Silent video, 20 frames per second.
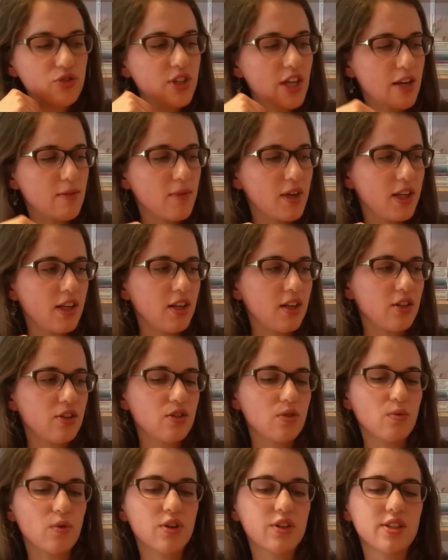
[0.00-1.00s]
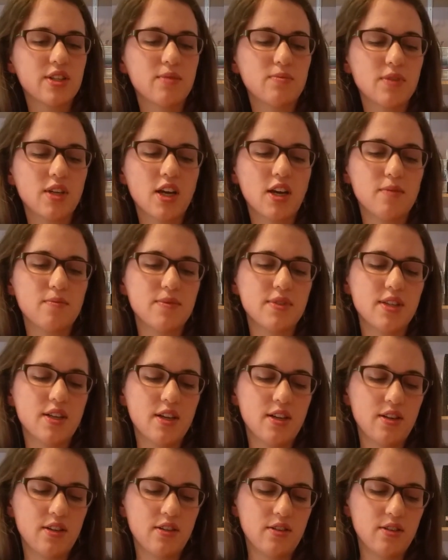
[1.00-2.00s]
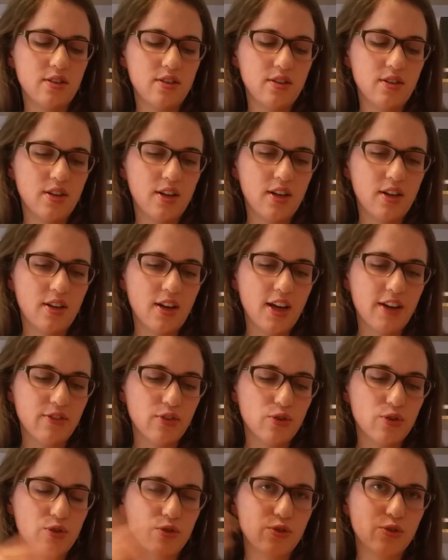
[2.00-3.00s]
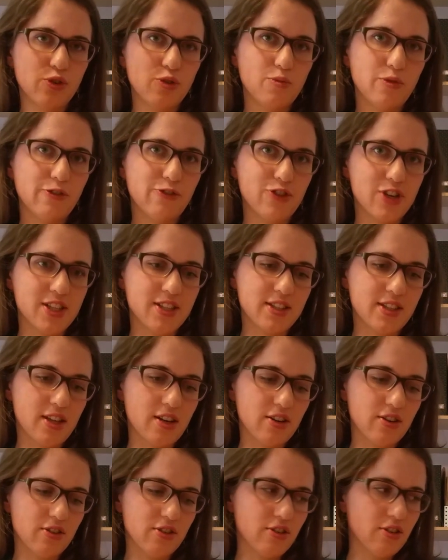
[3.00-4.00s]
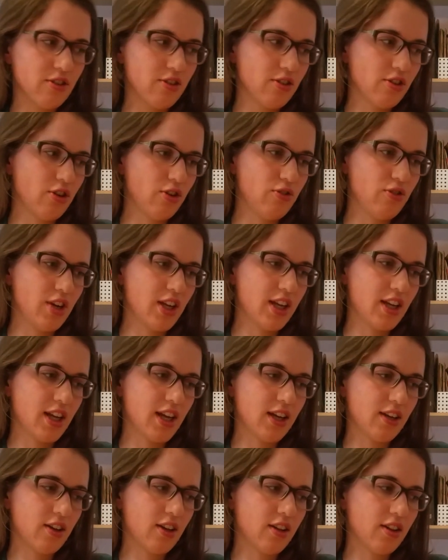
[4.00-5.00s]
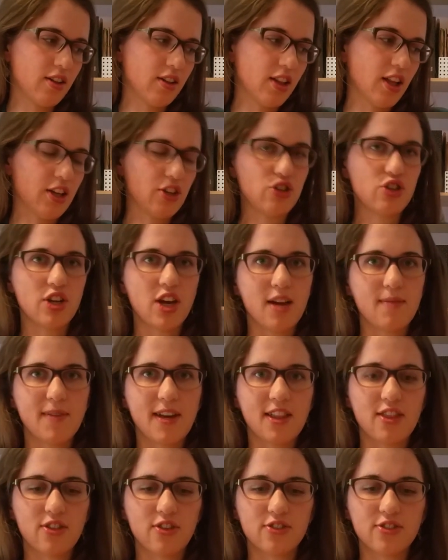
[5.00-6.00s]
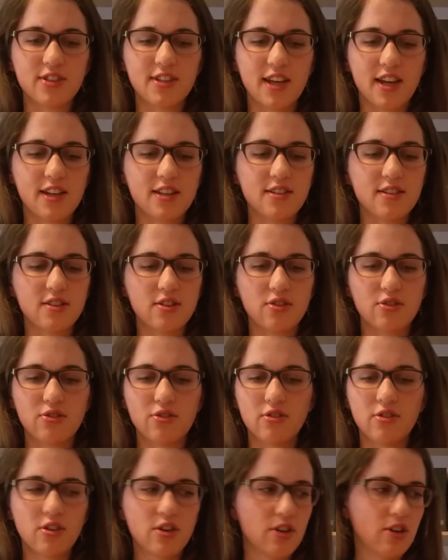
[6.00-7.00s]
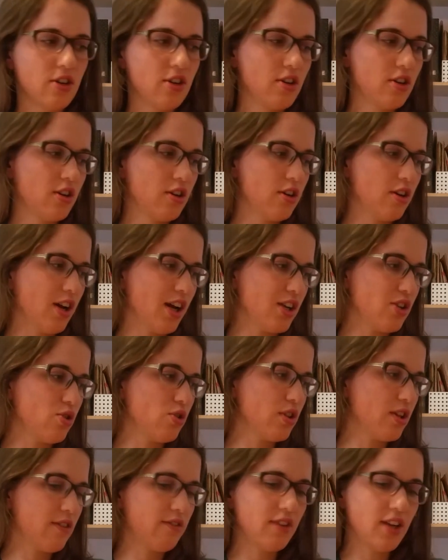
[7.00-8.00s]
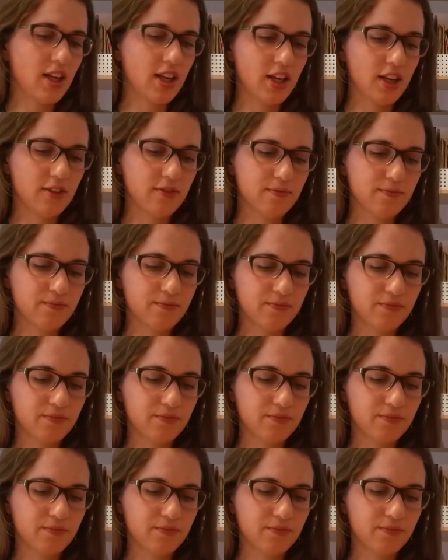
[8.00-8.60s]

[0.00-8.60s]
take my knitting to work sometimes, and I have a whole group of friends there who knit at lunchtime on Thursdays, so I do love knitting.